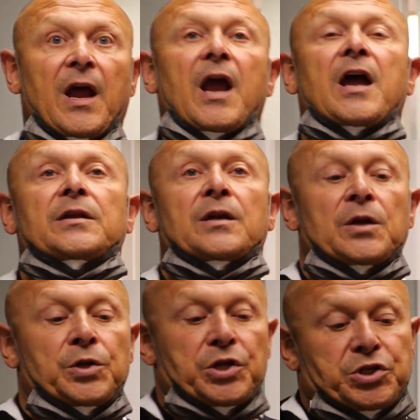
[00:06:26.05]
And
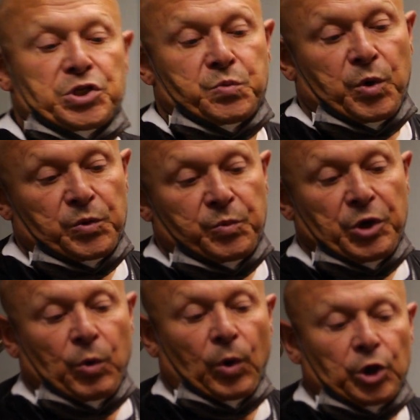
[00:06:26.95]
this is what
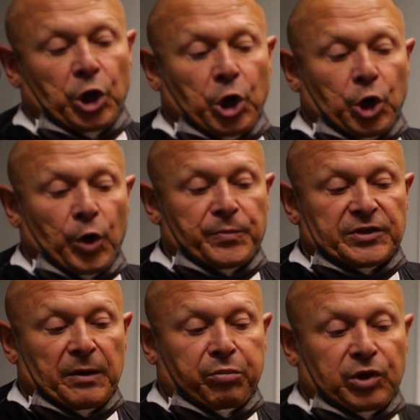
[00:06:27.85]
we call a
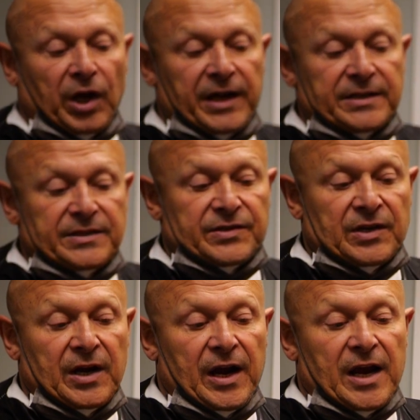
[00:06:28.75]
Herbst appliance.
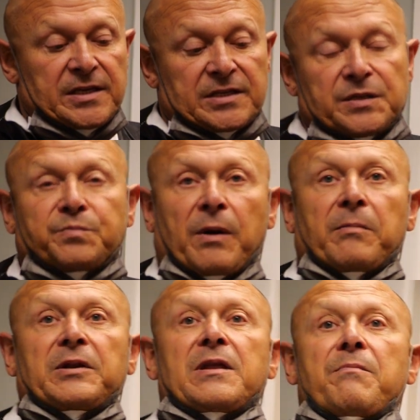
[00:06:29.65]
And this is
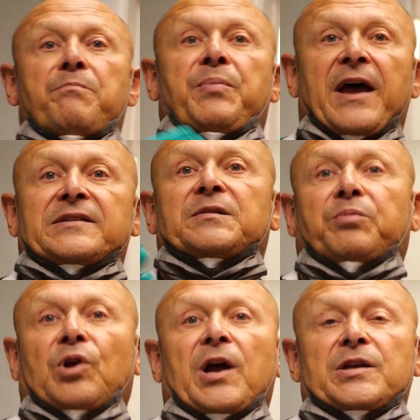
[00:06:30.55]
probably the best
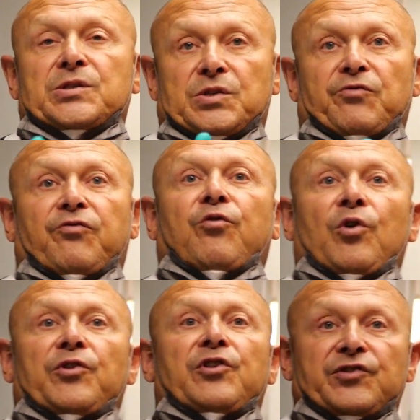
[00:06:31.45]
appliance
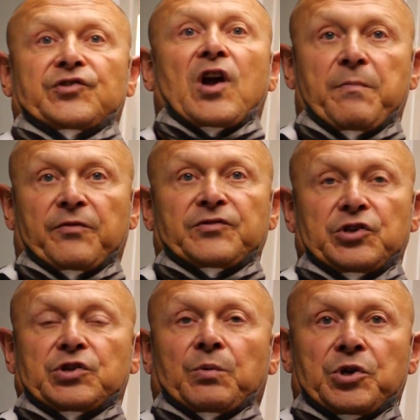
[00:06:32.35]
for this type of
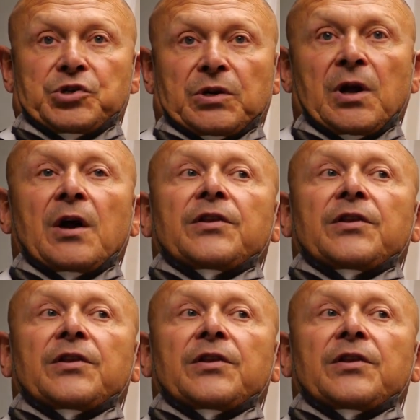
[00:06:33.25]
situation.